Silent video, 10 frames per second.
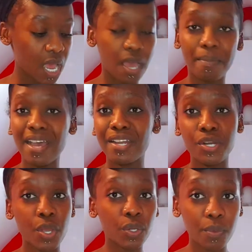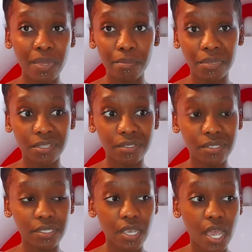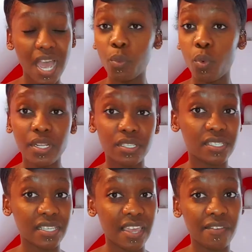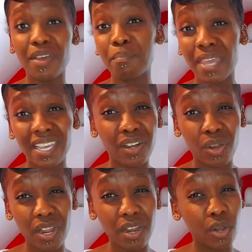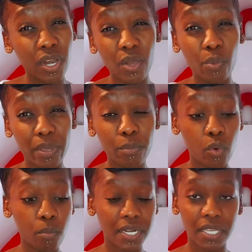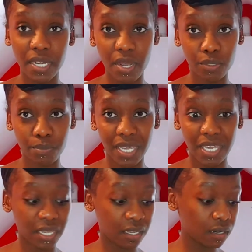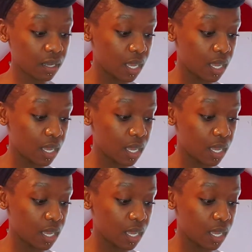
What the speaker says: I had no commitments. I wanted to save and make a little bit more money than I was making.